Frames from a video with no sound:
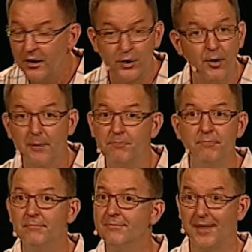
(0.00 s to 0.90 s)
You had a,
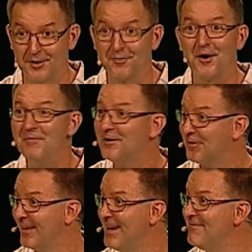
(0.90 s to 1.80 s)
thank you very much
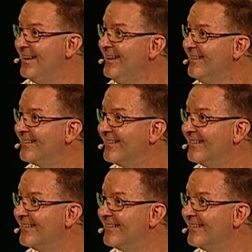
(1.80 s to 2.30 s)
for the amen.